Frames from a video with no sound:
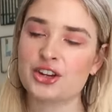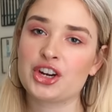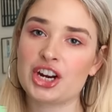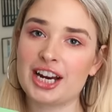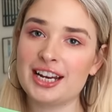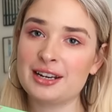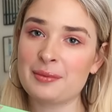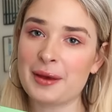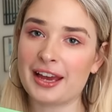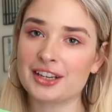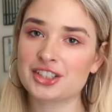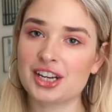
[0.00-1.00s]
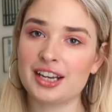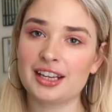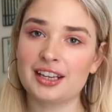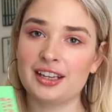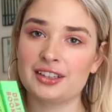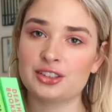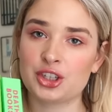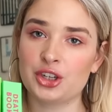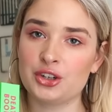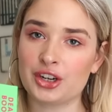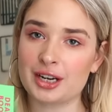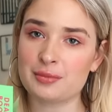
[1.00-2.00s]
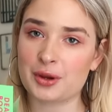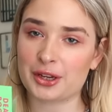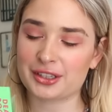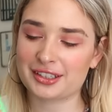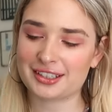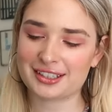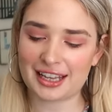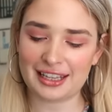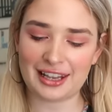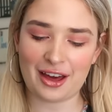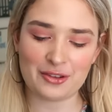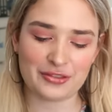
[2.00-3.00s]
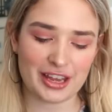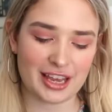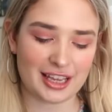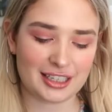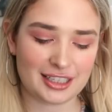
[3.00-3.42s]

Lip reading: Green packaging, two green books, love it.